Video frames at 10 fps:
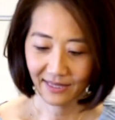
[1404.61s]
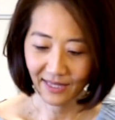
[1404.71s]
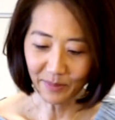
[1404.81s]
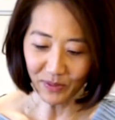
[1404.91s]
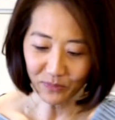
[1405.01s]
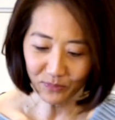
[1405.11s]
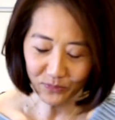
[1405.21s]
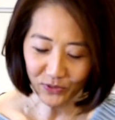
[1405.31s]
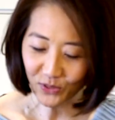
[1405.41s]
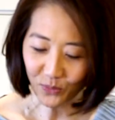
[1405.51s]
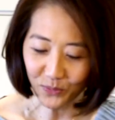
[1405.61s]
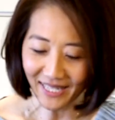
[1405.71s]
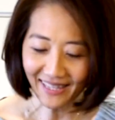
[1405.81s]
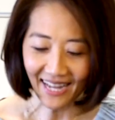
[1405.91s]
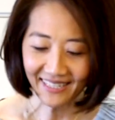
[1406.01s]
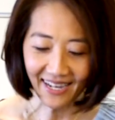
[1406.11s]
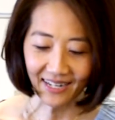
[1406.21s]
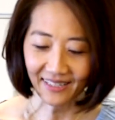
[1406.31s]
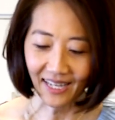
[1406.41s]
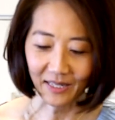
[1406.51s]
Let me just read that
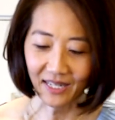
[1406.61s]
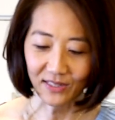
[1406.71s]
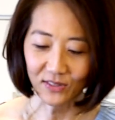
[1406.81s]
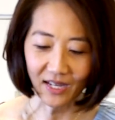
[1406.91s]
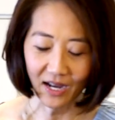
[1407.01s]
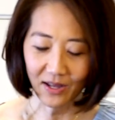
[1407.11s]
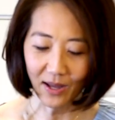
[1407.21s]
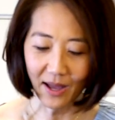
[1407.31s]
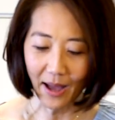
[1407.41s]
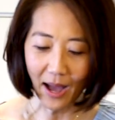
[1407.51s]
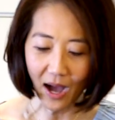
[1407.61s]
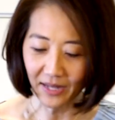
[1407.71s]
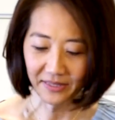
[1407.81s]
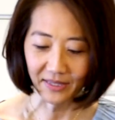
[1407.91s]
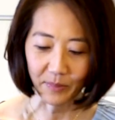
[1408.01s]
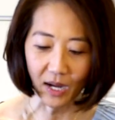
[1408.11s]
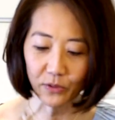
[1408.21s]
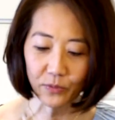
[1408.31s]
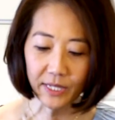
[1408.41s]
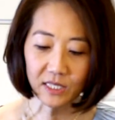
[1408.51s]
title again because it's awesome.
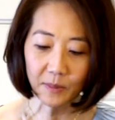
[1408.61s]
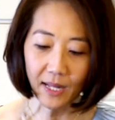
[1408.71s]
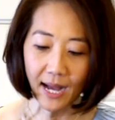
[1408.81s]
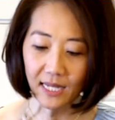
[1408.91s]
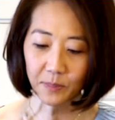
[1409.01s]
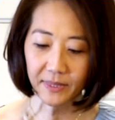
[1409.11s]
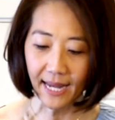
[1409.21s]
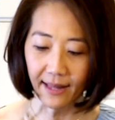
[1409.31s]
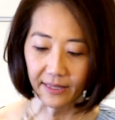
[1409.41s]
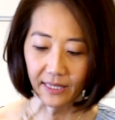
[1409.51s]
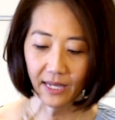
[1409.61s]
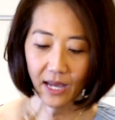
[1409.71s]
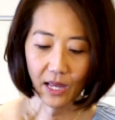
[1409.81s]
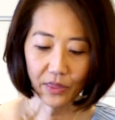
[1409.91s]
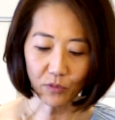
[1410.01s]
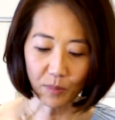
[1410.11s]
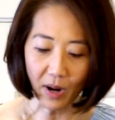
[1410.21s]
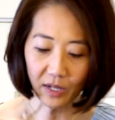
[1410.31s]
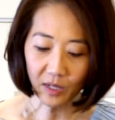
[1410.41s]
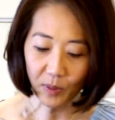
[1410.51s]
Unreasonable Hospitality, The
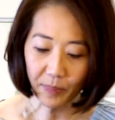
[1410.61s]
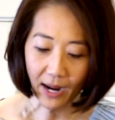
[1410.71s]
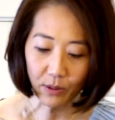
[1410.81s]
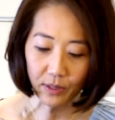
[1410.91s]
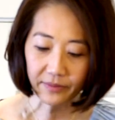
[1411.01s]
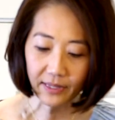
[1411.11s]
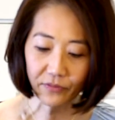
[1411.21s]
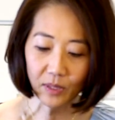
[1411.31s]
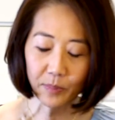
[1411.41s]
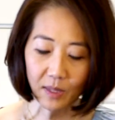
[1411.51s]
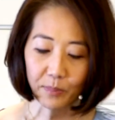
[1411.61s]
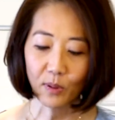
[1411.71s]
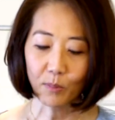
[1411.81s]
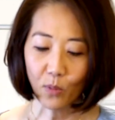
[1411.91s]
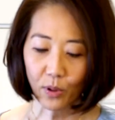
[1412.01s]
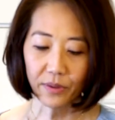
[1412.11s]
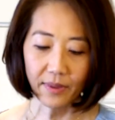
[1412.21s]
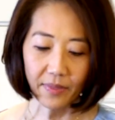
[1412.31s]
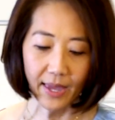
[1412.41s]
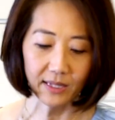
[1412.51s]
Remarkable Power of Giving People More
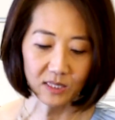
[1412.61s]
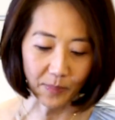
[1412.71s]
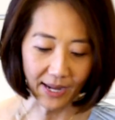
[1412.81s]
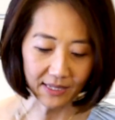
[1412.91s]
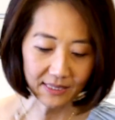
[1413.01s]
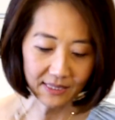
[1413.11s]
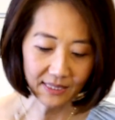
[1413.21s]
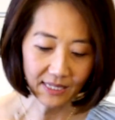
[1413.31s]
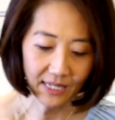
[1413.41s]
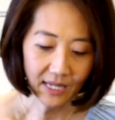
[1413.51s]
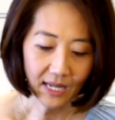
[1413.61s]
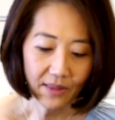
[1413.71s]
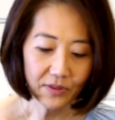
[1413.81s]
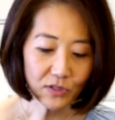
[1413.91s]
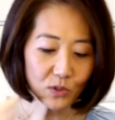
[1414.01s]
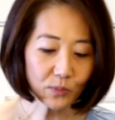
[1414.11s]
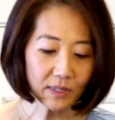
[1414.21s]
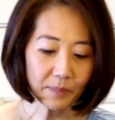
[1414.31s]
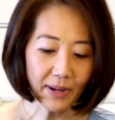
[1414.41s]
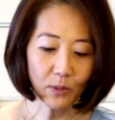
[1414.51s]
Than They Expect. This is
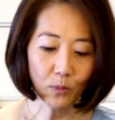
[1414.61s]
written by